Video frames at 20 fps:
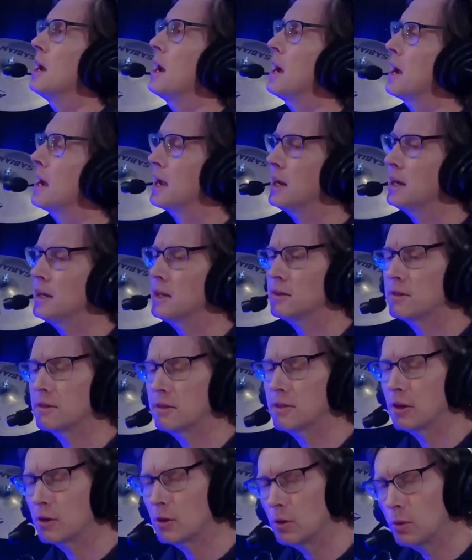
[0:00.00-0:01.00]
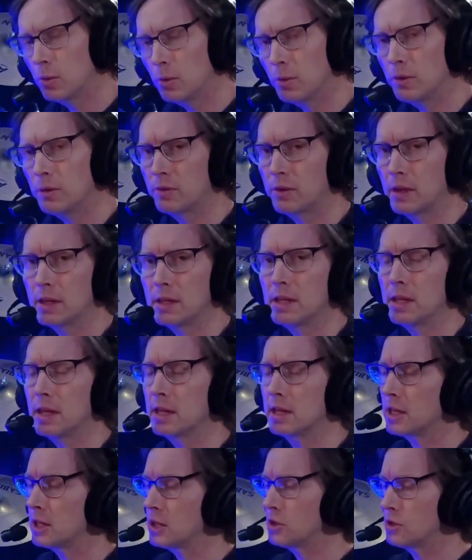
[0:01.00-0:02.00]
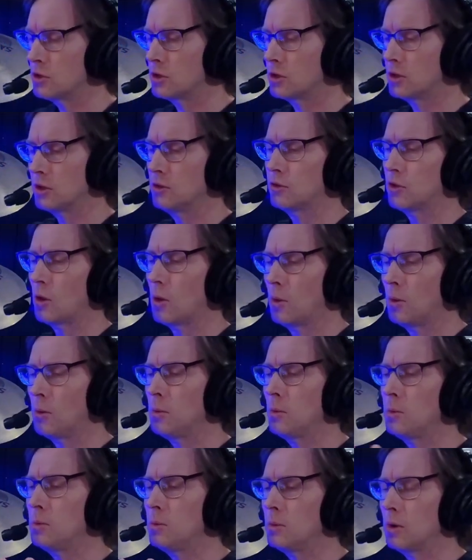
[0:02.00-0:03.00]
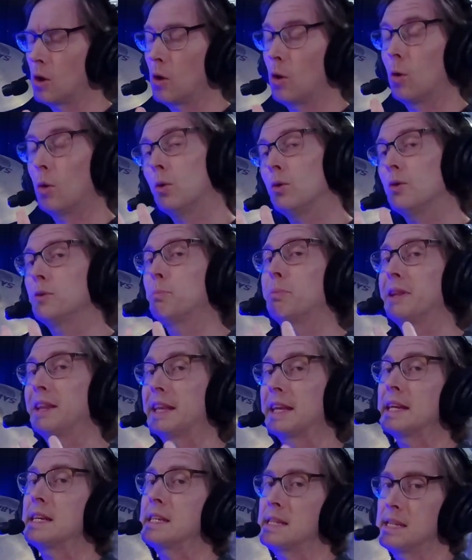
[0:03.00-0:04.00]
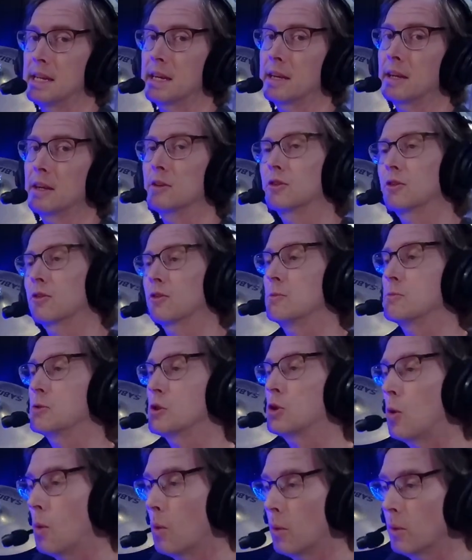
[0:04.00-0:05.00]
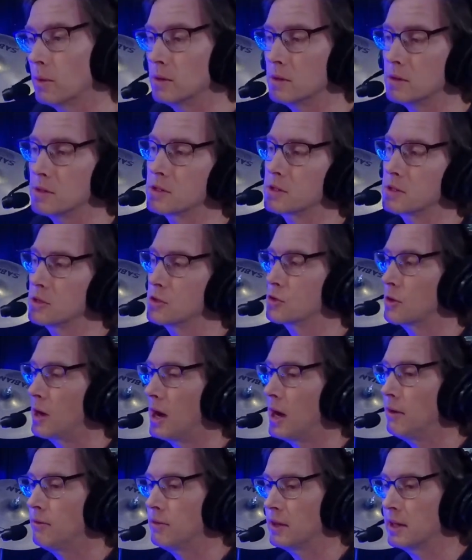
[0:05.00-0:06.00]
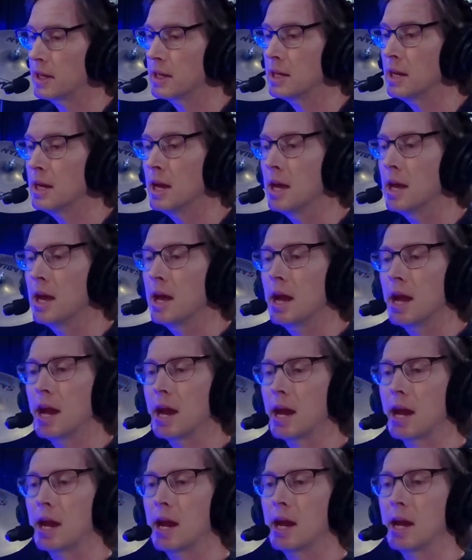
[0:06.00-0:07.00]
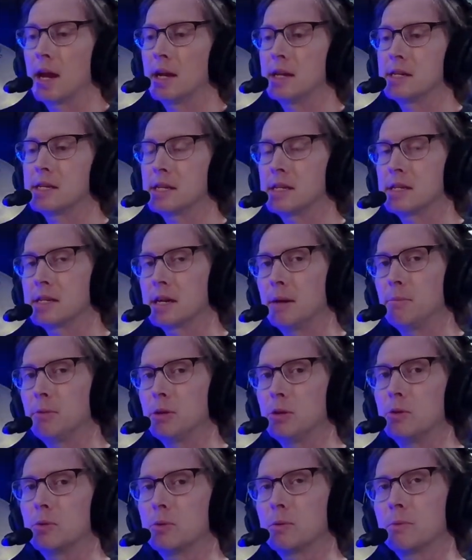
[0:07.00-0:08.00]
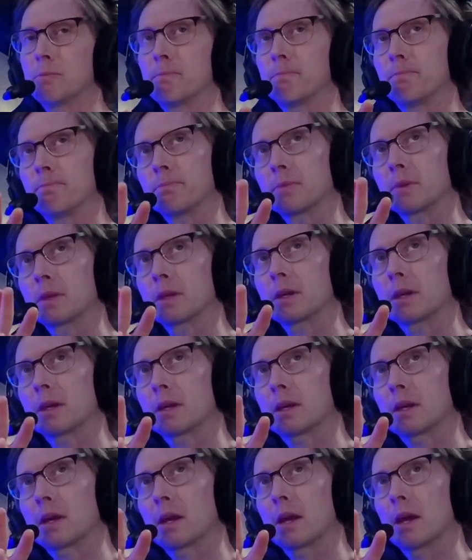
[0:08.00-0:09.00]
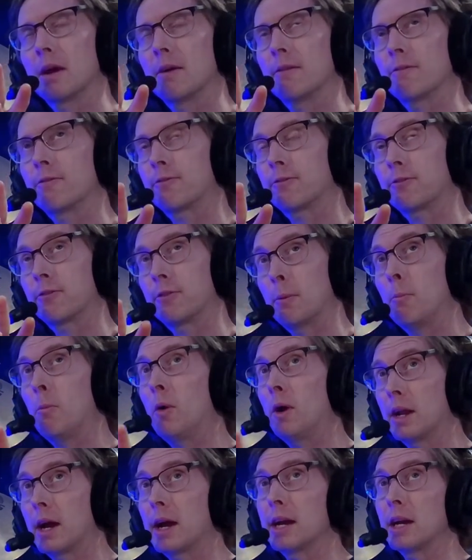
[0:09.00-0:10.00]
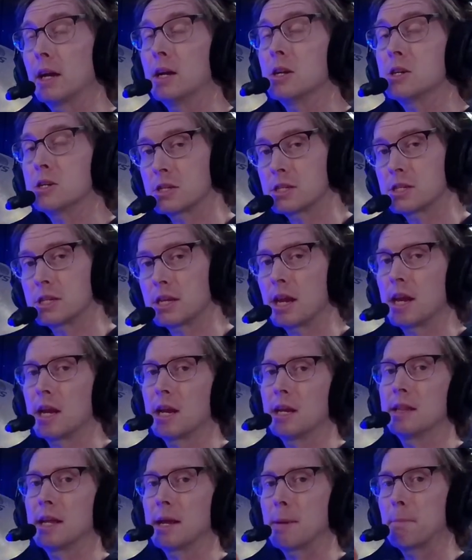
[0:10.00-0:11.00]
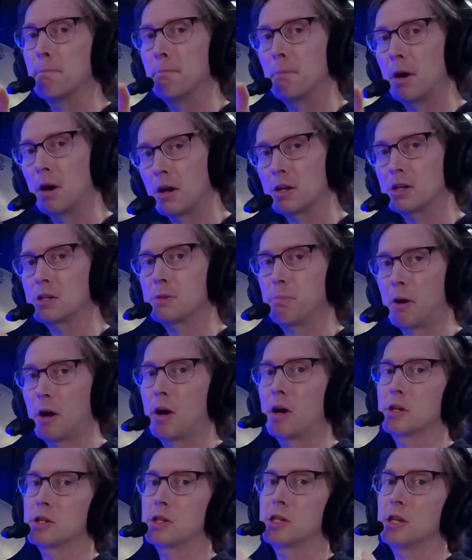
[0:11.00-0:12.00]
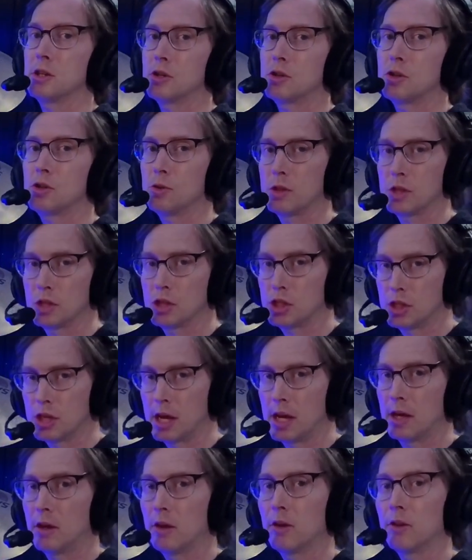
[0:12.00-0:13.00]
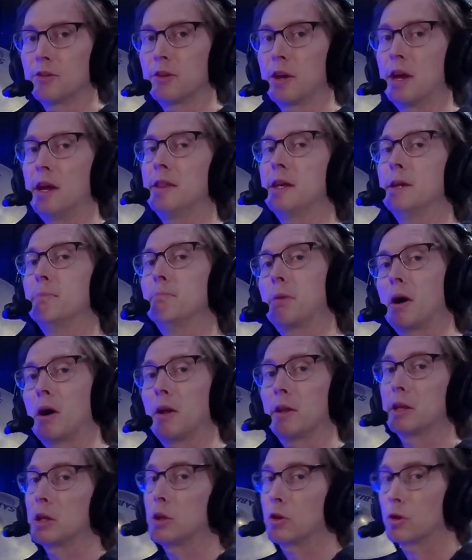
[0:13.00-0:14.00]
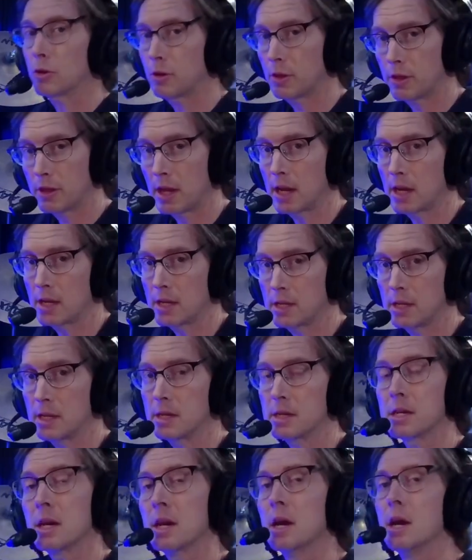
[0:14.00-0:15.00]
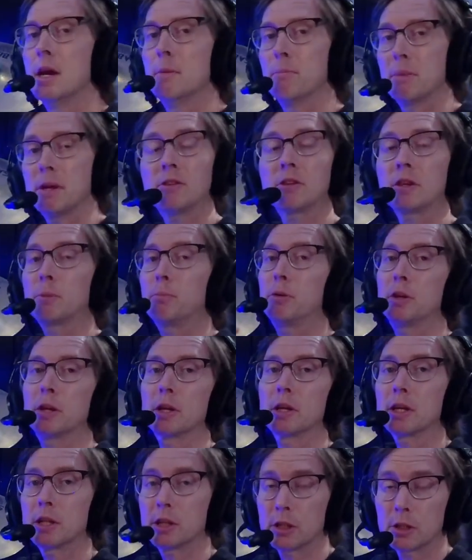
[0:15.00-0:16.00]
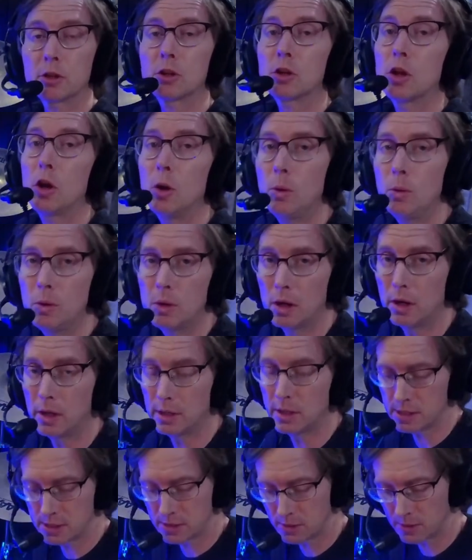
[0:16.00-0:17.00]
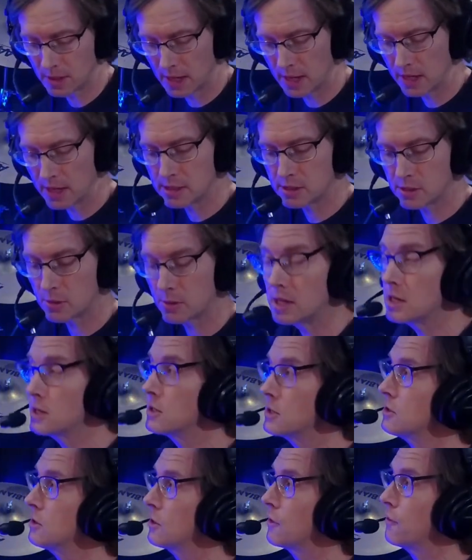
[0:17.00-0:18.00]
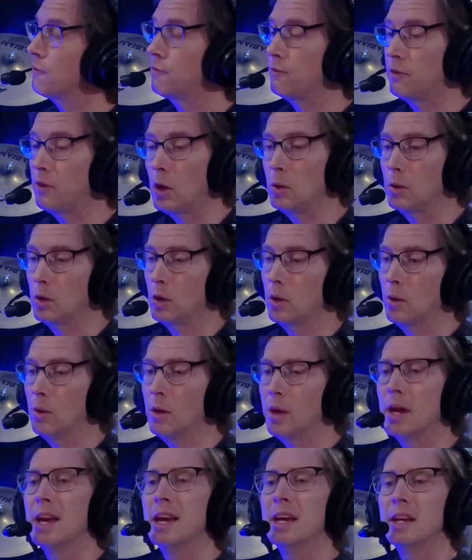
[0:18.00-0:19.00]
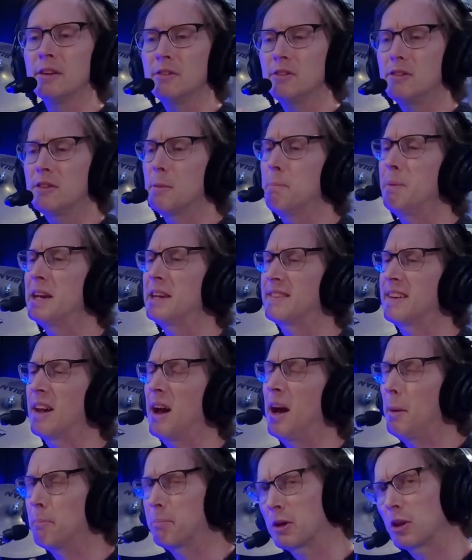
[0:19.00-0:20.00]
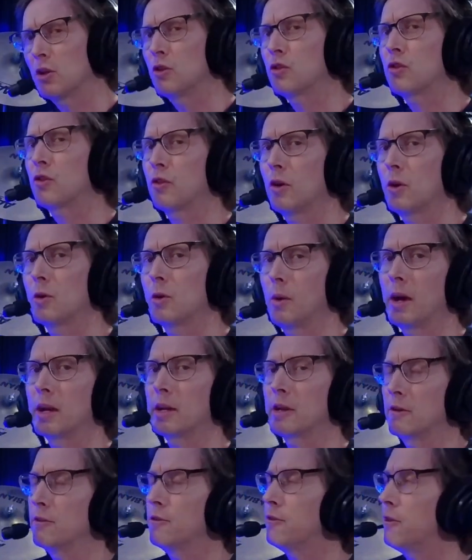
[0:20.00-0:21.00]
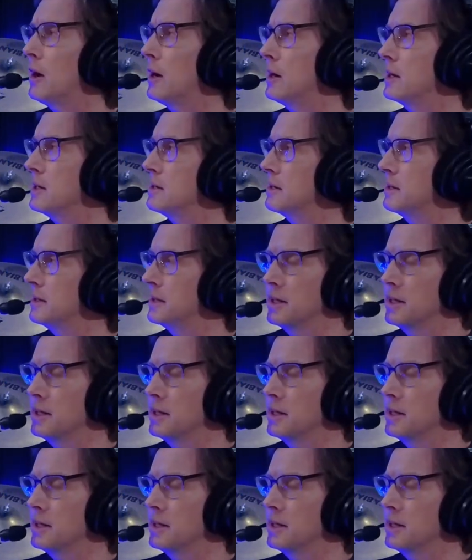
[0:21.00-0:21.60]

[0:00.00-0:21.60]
And it's the coolest idea. He took his own old plane tickets from tours and traveling, and DW, from what I understand, they Mod Podged it to the shells and then polyurethaned it. Basically put a clear coat on it, okay? So here's the photo. This is the best up-close photo I could find on the